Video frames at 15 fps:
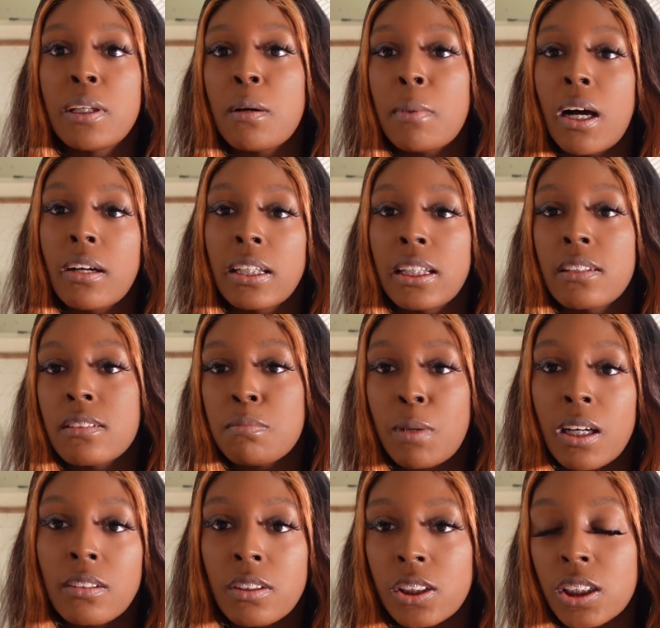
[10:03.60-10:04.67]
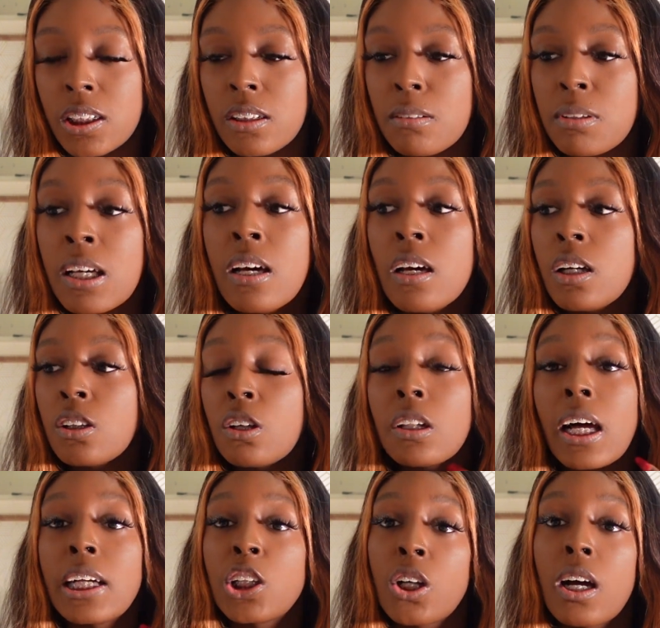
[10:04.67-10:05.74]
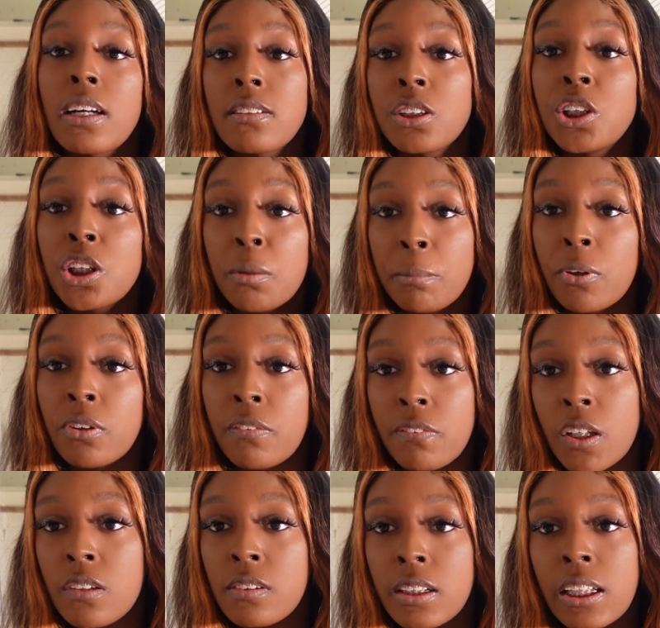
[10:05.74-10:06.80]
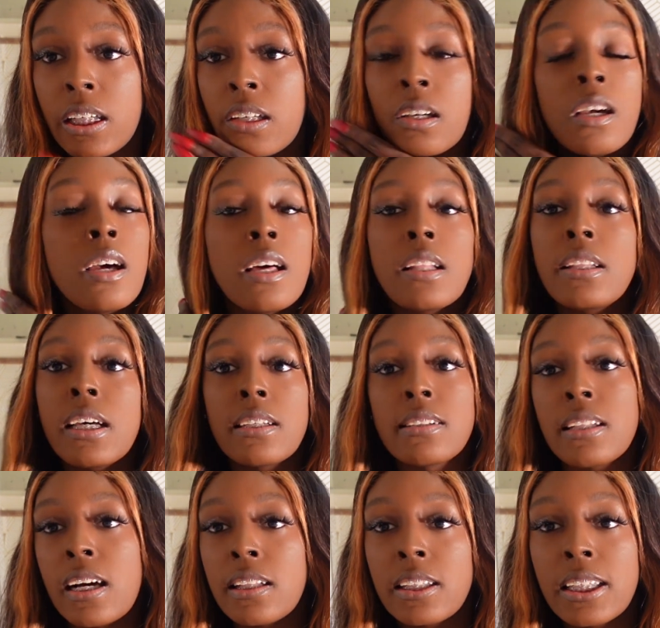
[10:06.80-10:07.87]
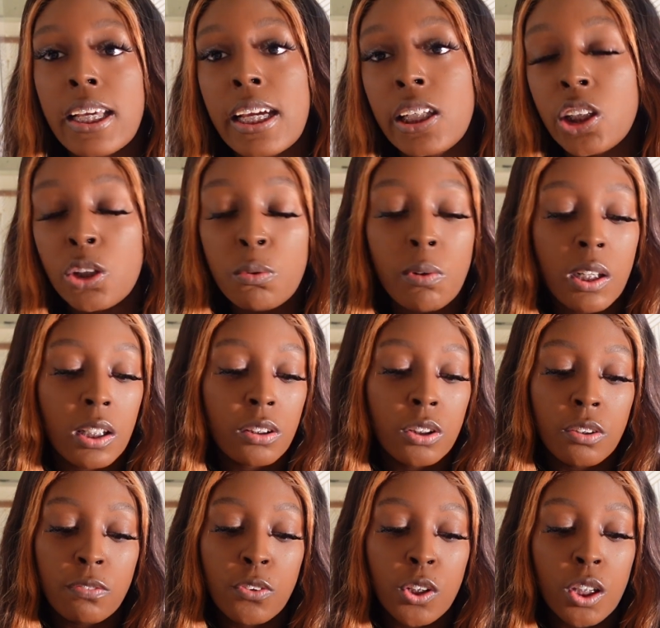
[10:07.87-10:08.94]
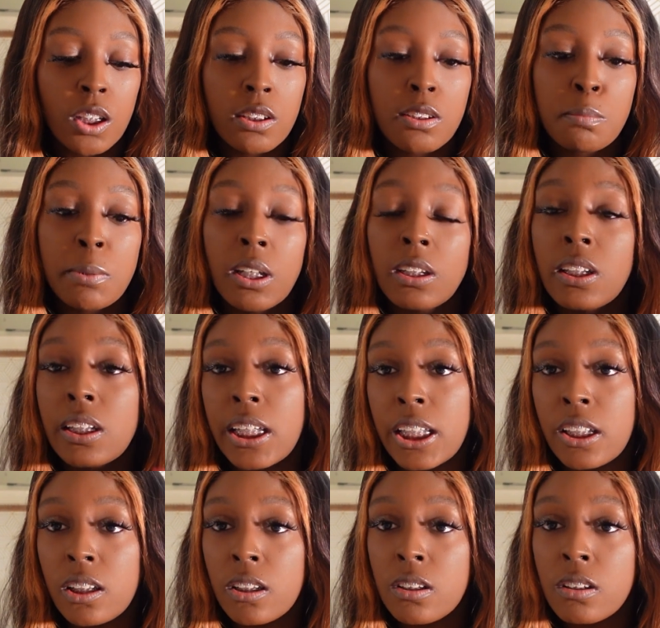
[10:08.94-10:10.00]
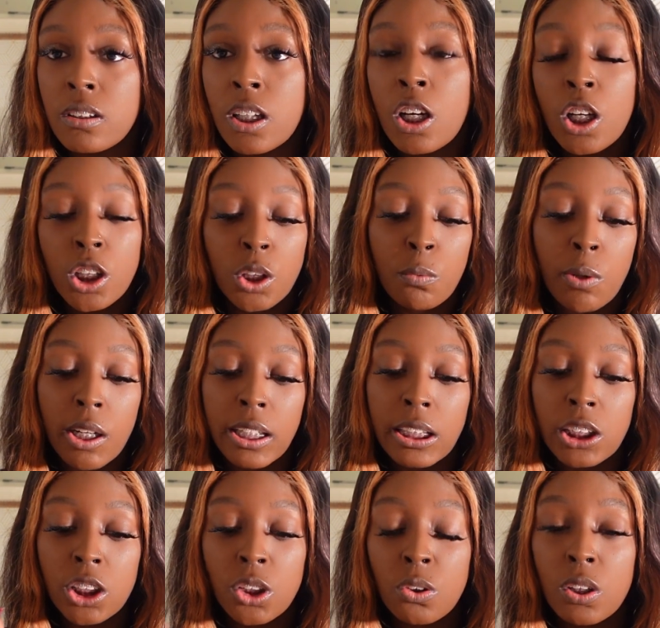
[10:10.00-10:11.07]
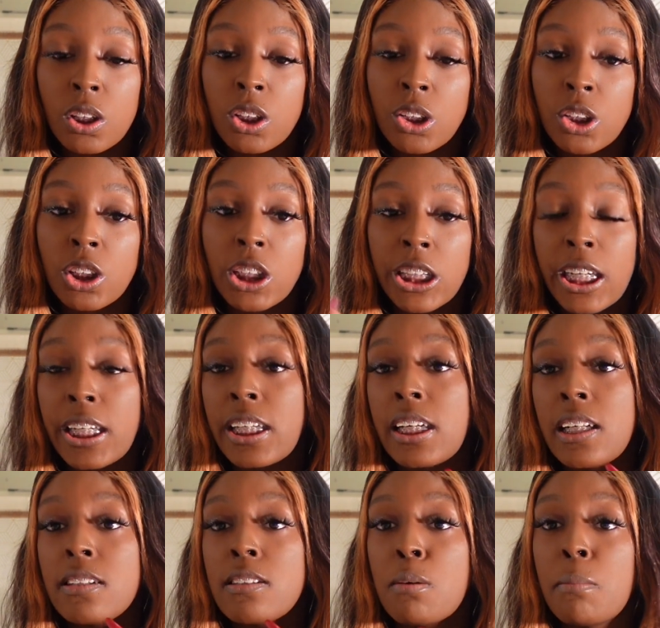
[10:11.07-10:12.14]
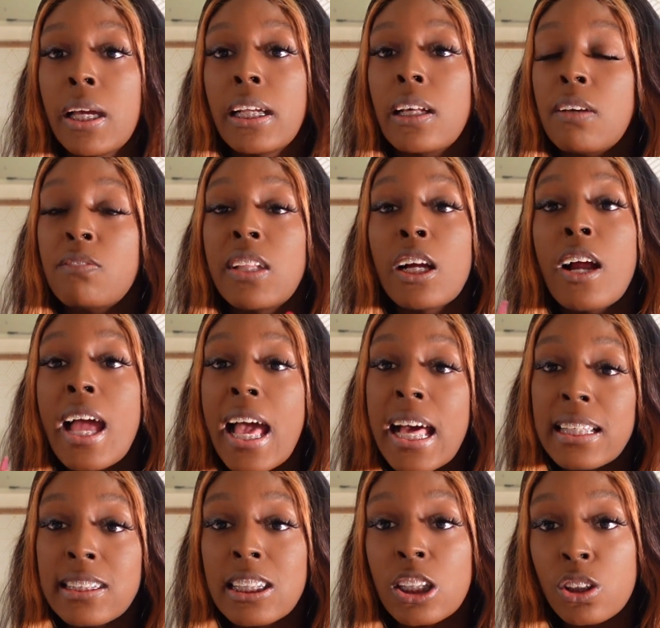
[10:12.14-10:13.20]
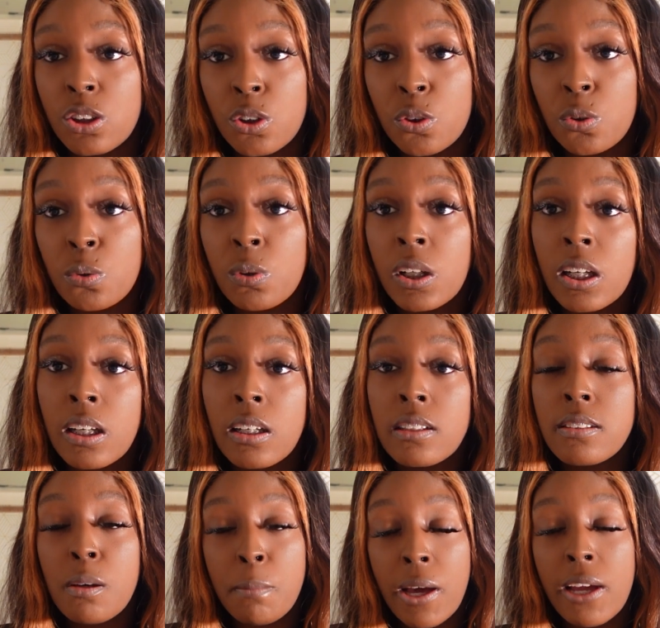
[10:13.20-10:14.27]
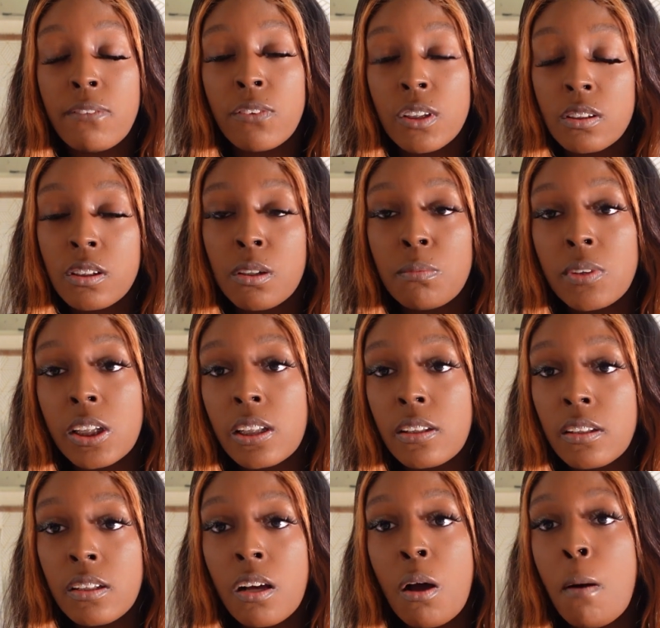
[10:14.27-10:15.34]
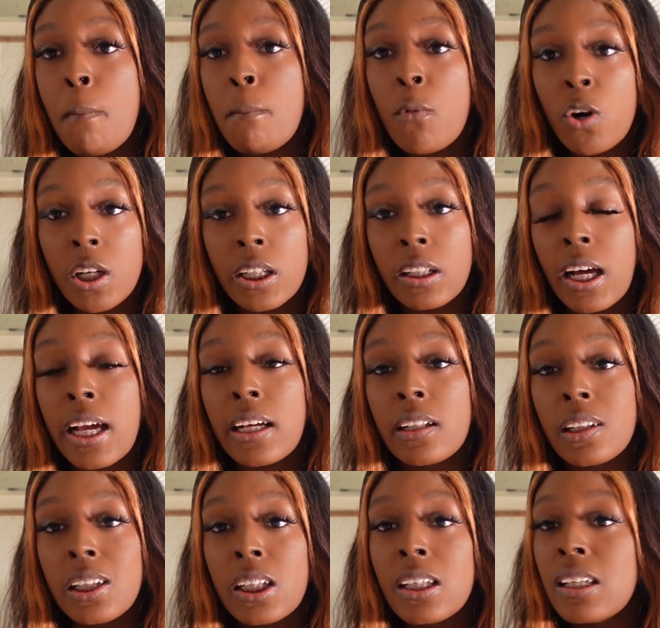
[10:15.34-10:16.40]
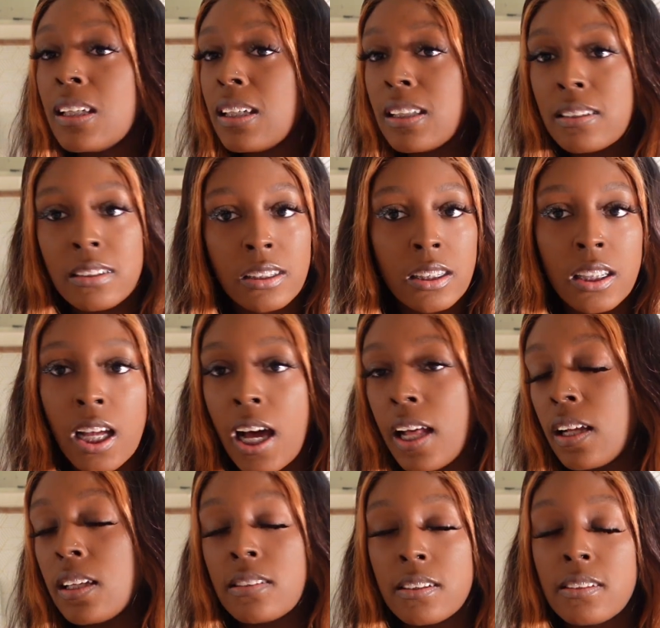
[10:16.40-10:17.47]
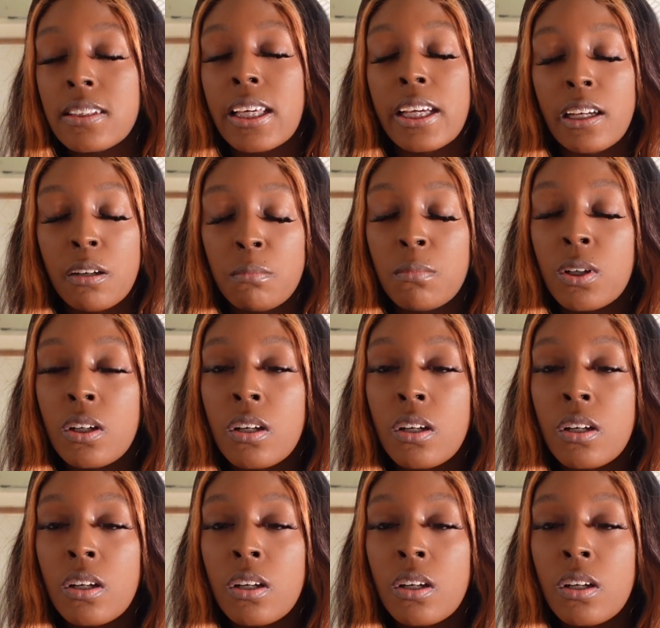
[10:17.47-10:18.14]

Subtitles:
about getting sponsorships, you're like trying to jump on the first thing. That's not the case. You want to look for spelling errors. You want to ensure that you're checking to make, if they're asking you to pay for something, more than likely it's a scam.